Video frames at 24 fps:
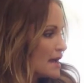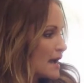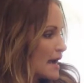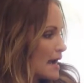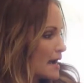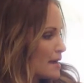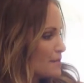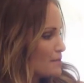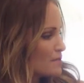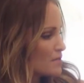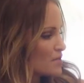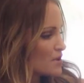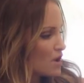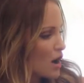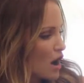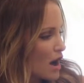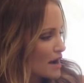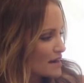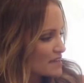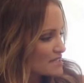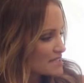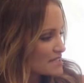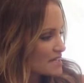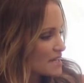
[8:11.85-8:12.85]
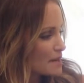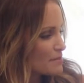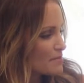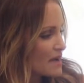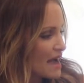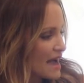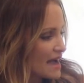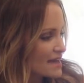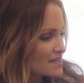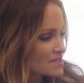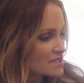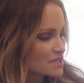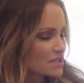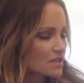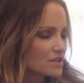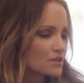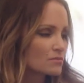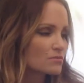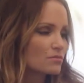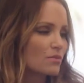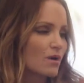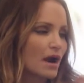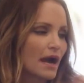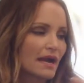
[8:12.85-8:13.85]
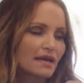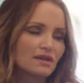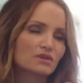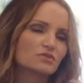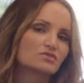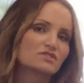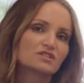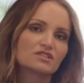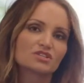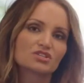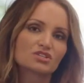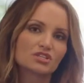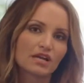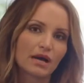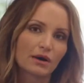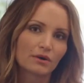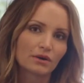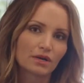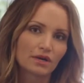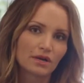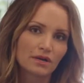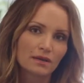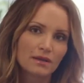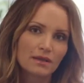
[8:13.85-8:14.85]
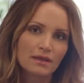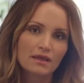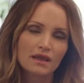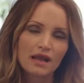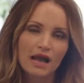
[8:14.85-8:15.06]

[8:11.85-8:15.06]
Honestly, a mask I use in the shower.